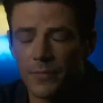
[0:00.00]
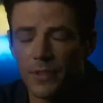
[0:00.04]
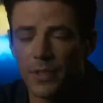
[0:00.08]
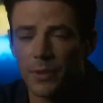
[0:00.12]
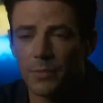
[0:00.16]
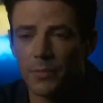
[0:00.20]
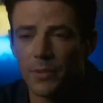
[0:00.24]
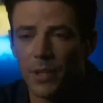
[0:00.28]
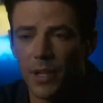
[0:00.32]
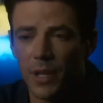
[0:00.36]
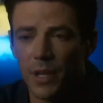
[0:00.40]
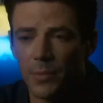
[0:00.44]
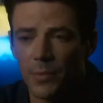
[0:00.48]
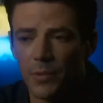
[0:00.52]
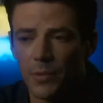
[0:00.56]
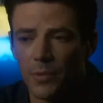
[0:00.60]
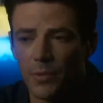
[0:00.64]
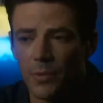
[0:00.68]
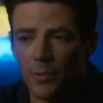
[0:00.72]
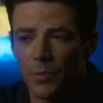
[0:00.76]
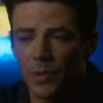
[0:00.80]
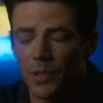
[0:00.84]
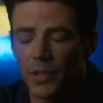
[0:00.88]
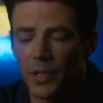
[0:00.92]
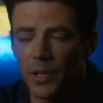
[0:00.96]
Sometimes
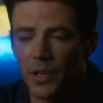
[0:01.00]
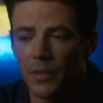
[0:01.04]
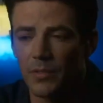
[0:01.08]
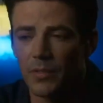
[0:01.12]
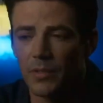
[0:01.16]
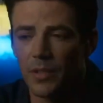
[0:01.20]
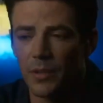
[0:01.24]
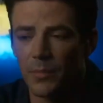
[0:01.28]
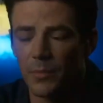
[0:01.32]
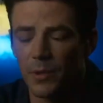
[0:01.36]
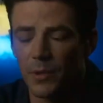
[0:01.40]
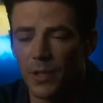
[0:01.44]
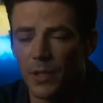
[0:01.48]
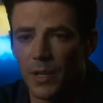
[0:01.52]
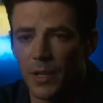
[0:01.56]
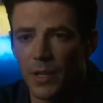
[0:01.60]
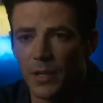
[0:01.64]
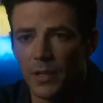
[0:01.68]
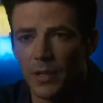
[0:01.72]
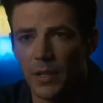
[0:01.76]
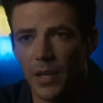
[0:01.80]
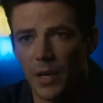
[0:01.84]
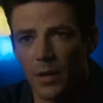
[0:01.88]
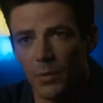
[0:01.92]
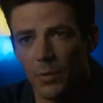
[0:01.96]
when we love someone
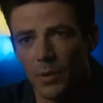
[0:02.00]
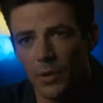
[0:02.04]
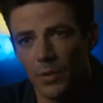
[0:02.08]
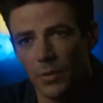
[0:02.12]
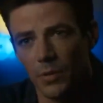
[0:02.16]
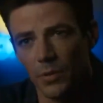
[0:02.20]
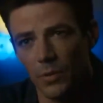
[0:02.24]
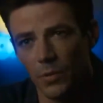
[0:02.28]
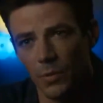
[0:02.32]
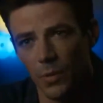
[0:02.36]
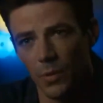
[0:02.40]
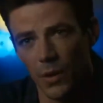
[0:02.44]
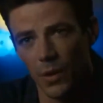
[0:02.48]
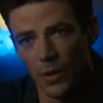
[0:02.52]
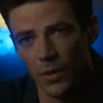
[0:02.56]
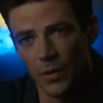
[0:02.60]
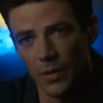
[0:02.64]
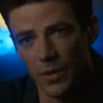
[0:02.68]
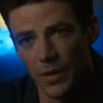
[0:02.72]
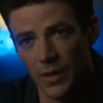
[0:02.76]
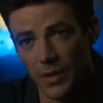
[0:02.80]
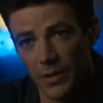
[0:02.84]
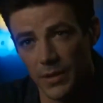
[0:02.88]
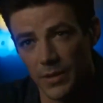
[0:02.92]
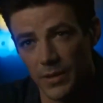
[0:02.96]
like that, we do the wrong
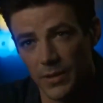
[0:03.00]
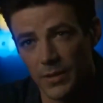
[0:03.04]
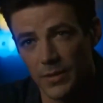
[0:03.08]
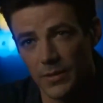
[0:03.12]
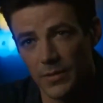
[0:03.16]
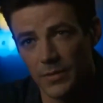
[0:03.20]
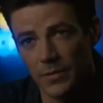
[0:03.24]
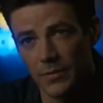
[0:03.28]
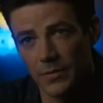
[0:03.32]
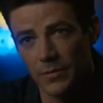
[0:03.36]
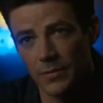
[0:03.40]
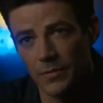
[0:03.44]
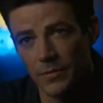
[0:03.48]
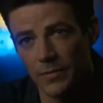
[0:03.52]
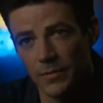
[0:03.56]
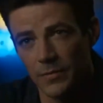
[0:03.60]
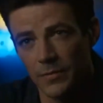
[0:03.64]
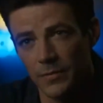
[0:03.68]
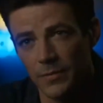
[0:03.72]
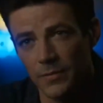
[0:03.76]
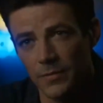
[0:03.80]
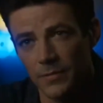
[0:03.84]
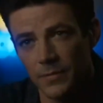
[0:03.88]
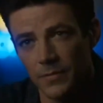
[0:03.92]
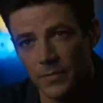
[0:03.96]
things.
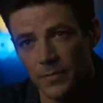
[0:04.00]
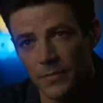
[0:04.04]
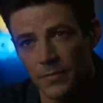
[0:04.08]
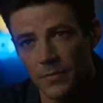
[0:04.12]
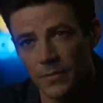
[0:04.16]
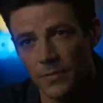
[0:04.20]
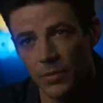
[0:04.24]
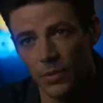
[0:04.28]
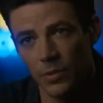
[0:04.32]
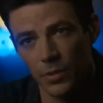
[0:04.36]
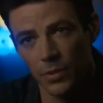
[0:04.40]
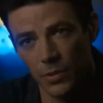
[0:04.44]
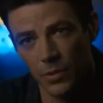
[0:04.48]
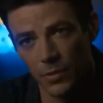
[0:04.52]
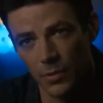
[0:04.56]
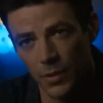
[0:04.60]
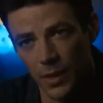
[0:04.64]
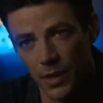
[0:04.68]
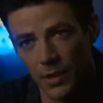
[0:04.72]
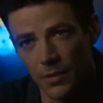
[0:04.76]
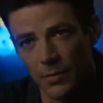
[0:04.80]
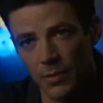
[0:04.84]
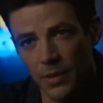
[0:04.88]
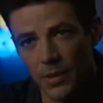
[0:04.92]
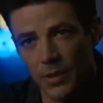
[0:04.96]
For the
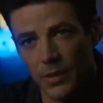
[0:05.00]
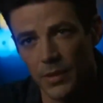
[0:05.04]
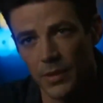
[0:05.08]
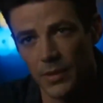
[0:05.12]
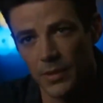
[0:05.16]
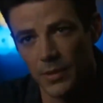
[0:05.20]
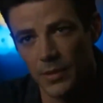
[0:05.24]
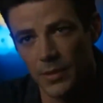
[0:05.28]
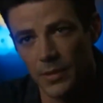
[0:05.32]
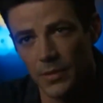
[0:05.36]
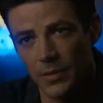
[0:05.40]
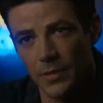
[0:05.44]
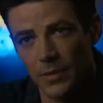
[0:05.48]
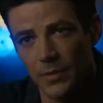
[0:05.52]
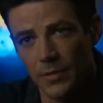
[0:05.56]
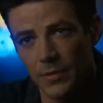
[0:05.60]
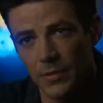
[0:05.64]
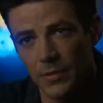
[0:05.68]
right reasons.